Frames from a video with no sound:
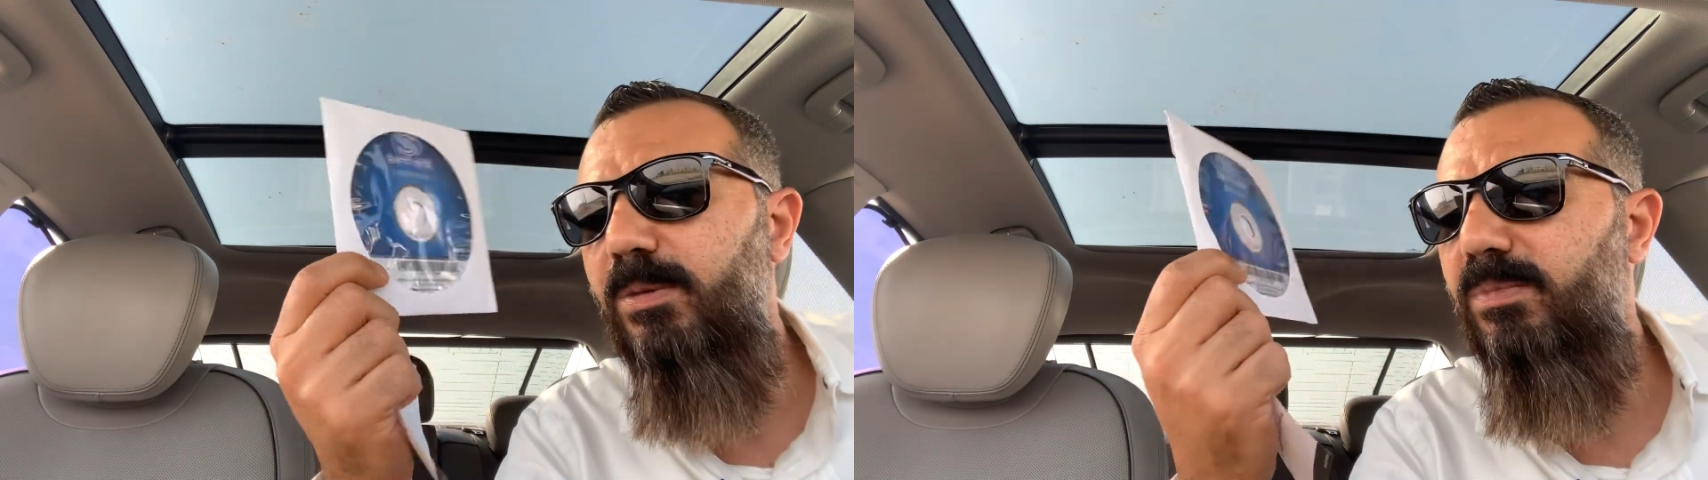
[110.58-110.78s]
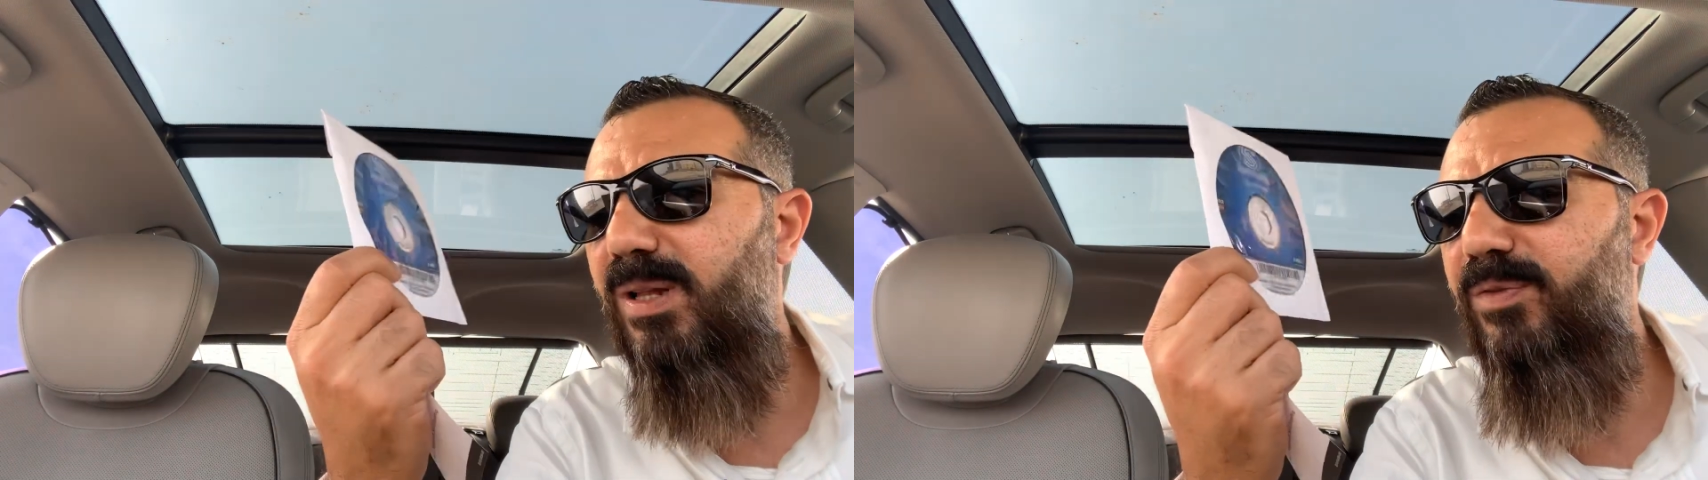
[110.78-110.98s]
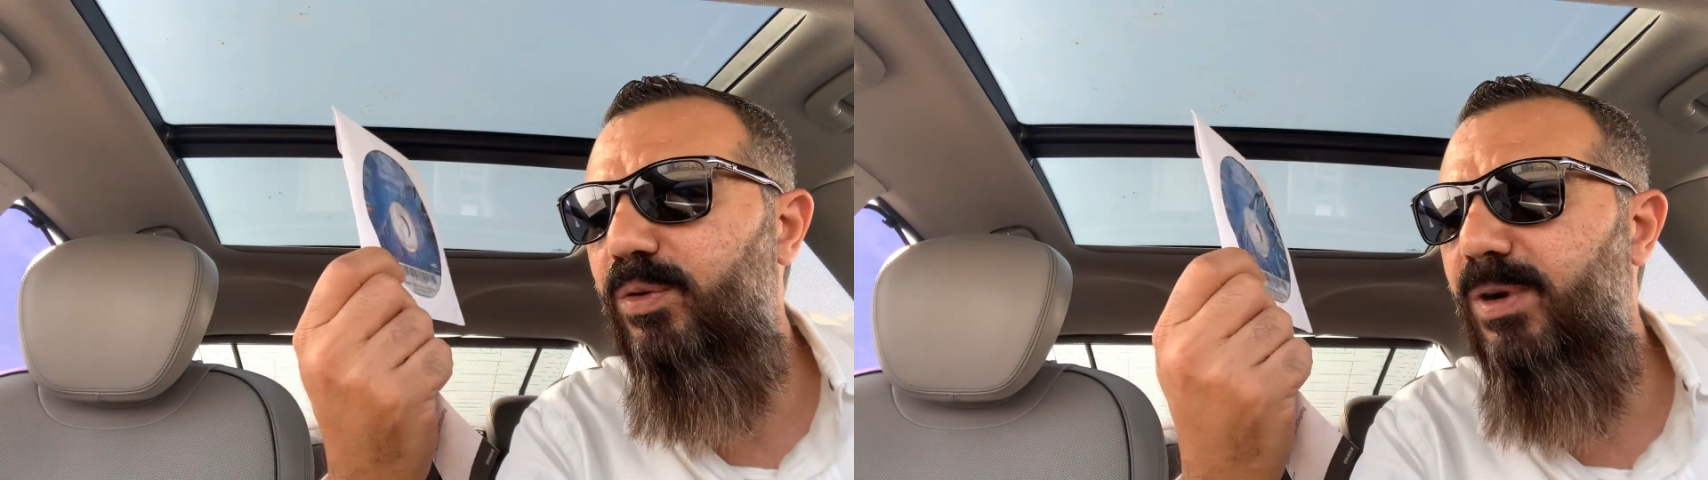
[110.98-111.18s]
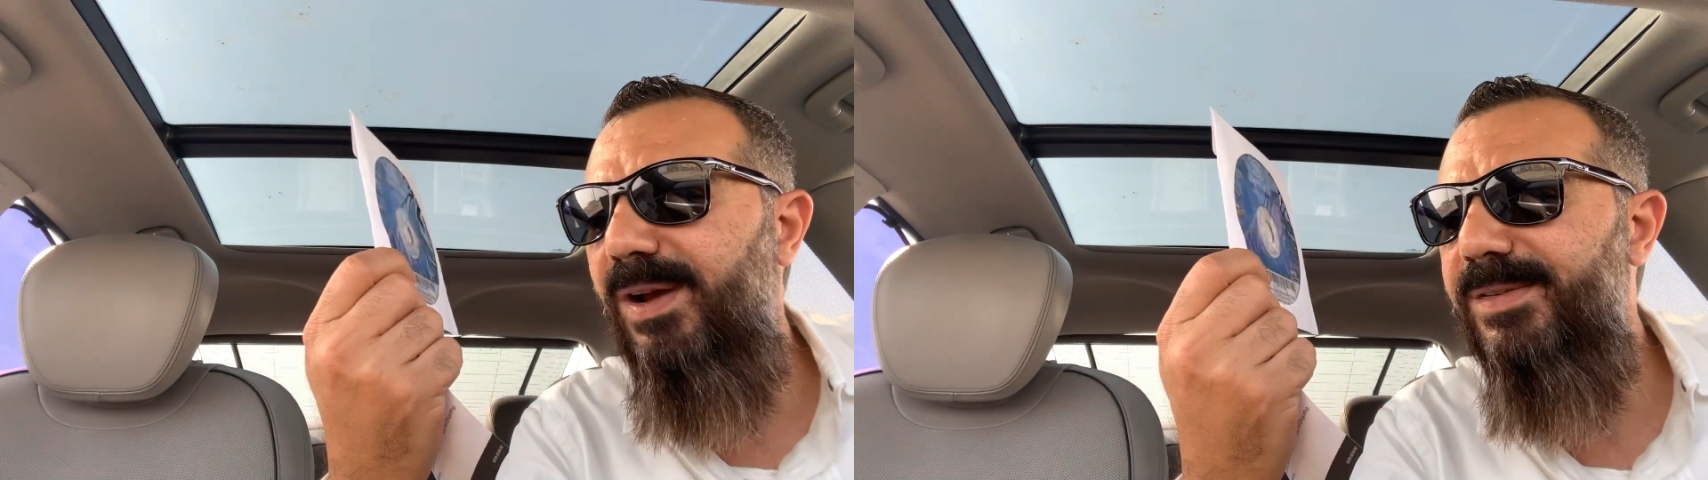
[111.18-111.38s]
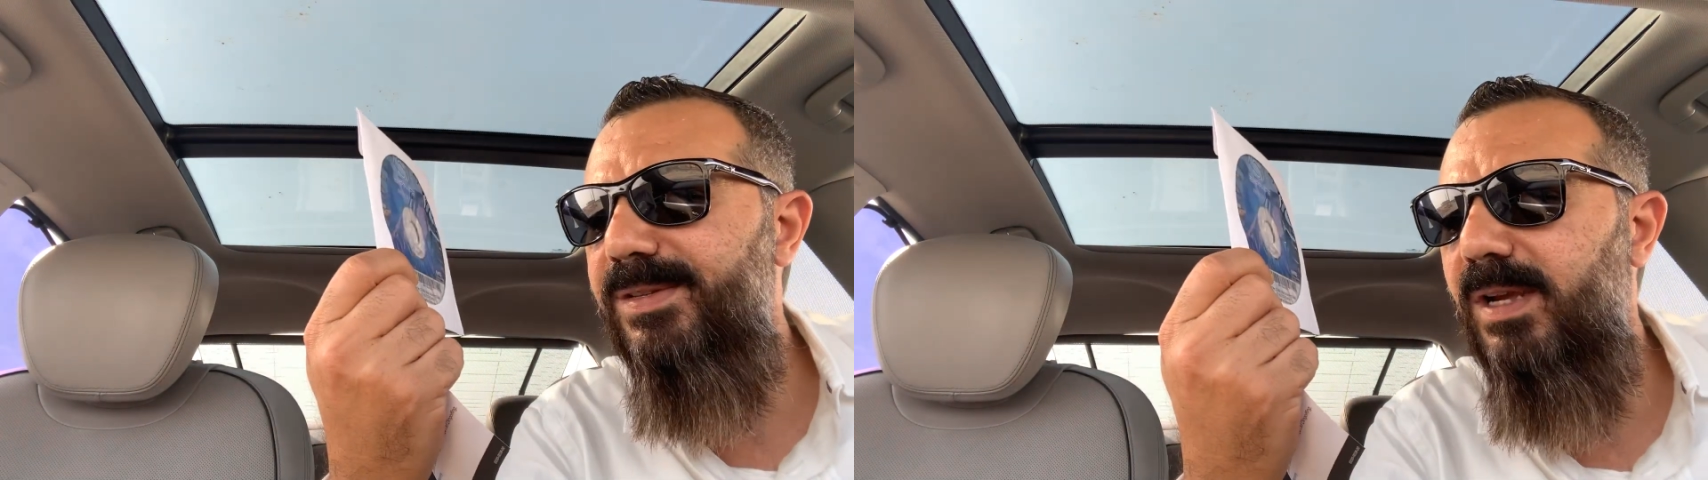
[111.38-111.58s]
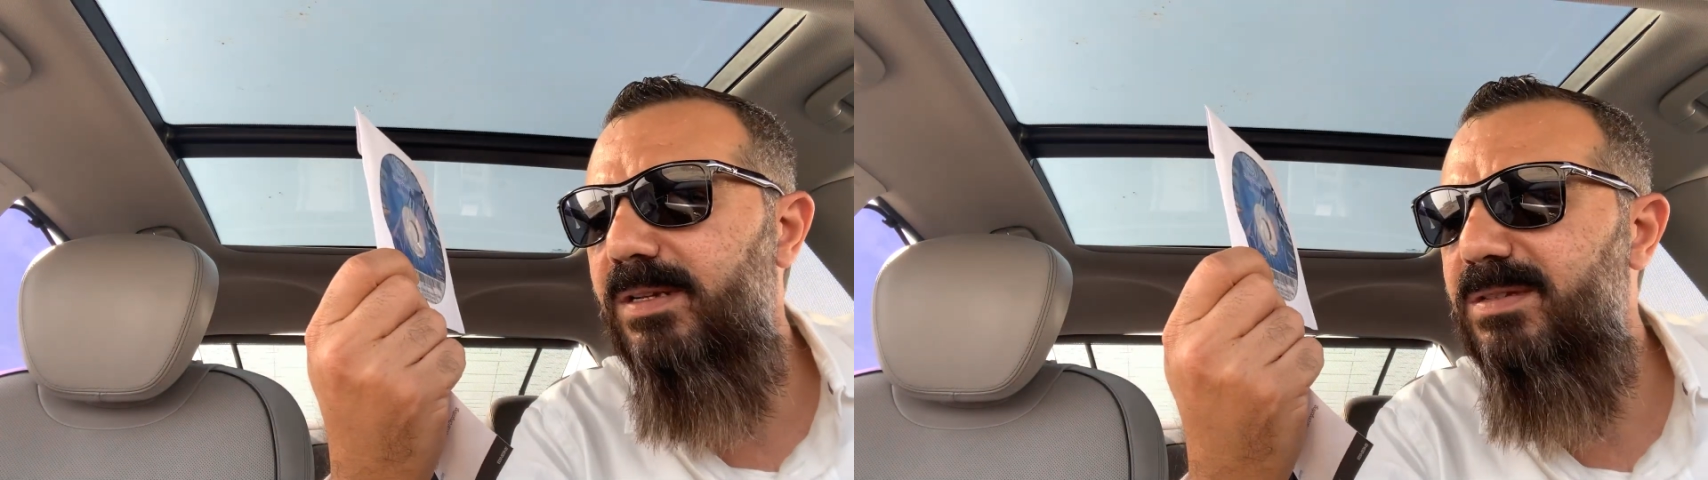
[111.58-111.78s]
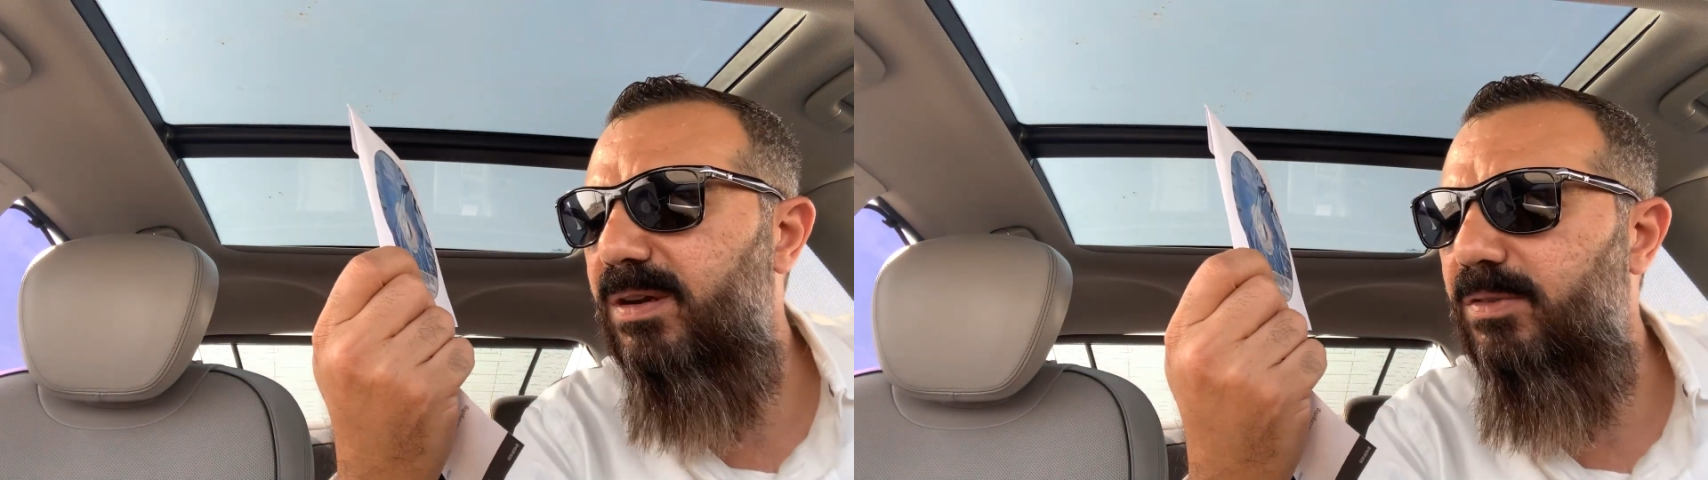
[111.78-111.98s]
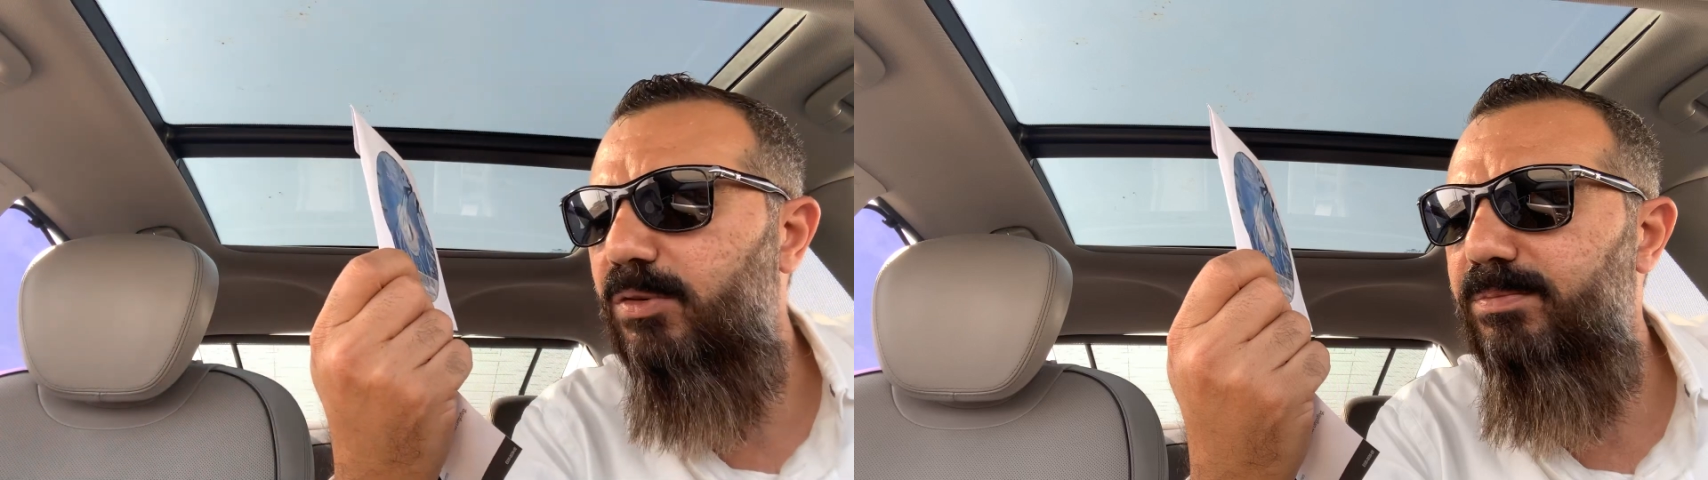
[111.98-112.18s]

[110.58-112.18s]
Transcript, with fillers: but for us as our